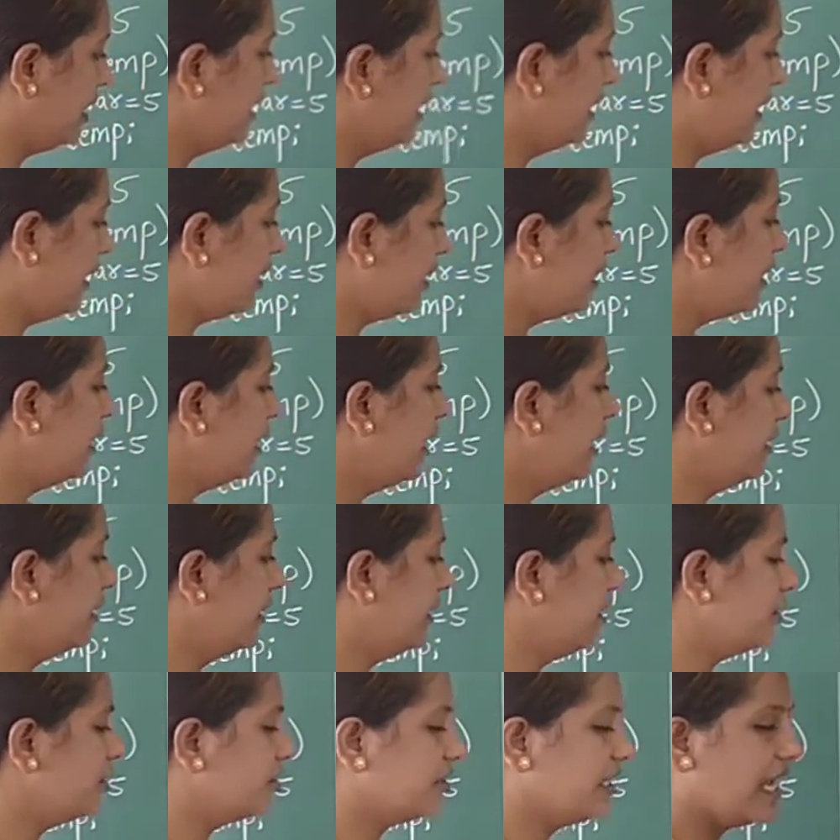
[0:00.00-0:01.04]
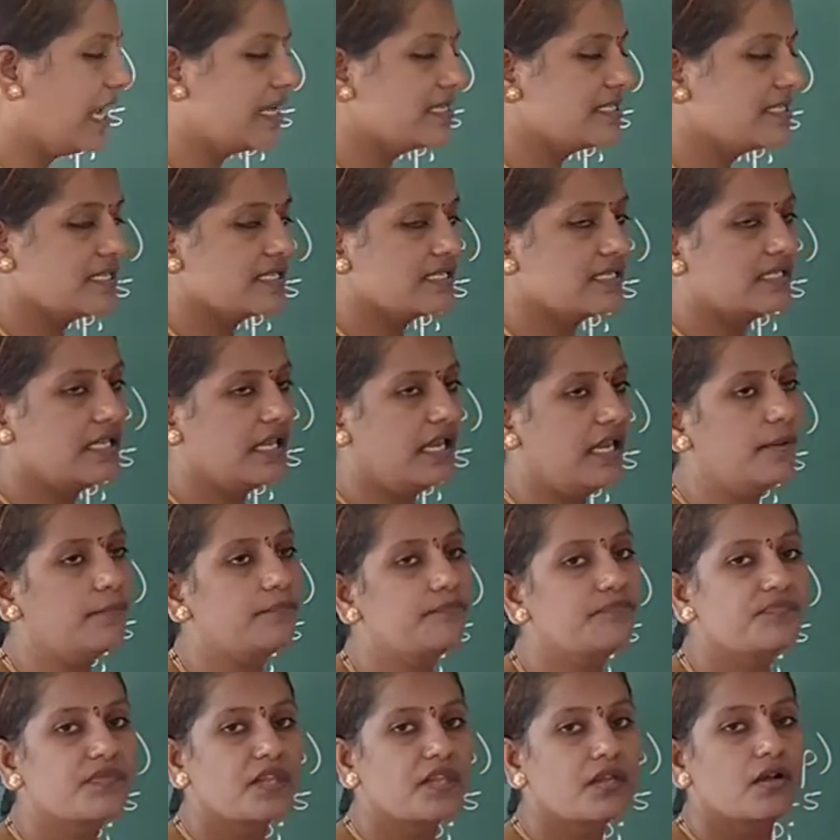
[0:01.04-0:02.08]
Here it initializes the
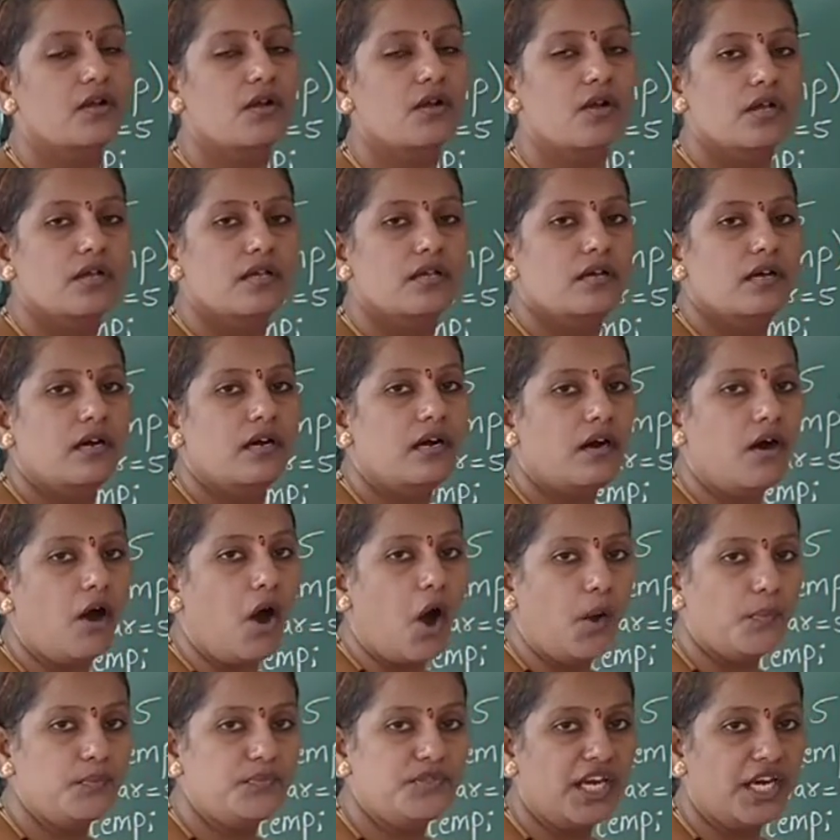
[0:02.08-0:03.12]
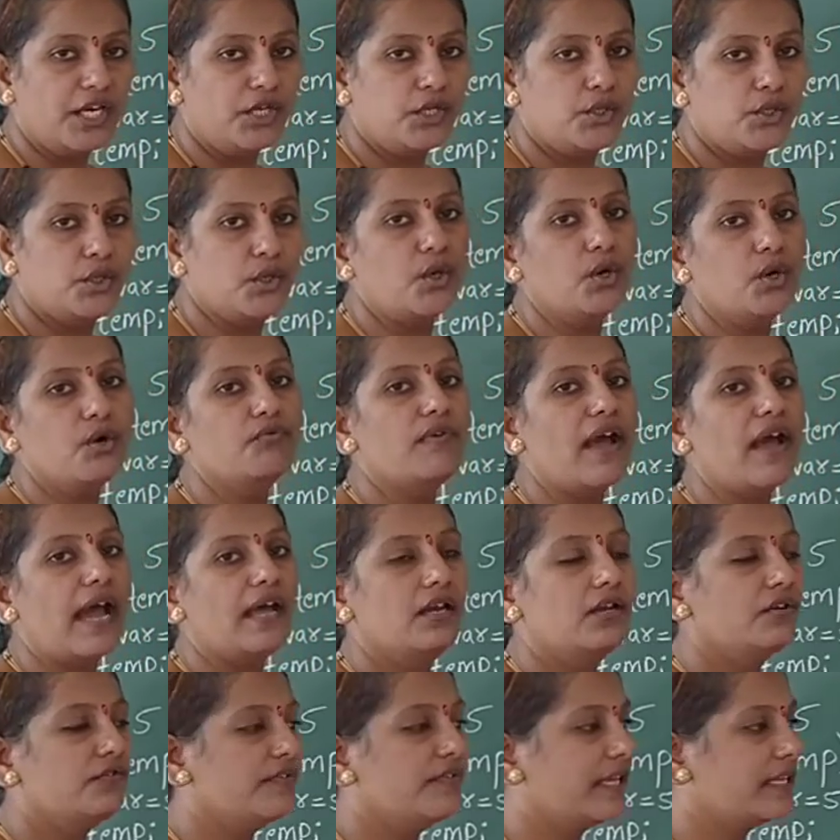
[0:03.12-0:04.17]
object 2
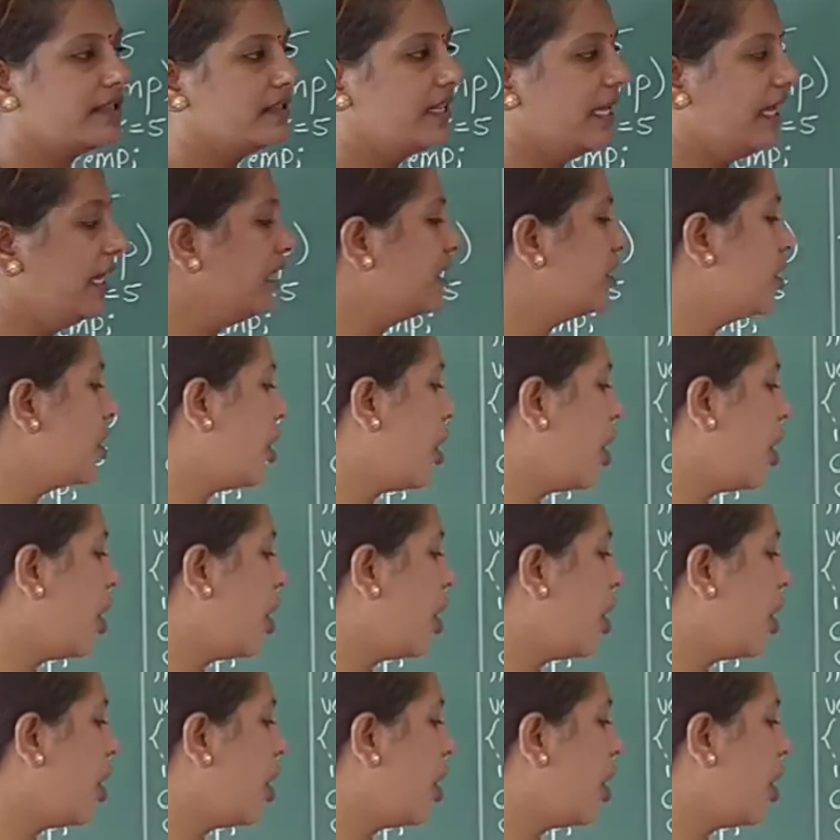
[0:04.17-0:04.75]
value with the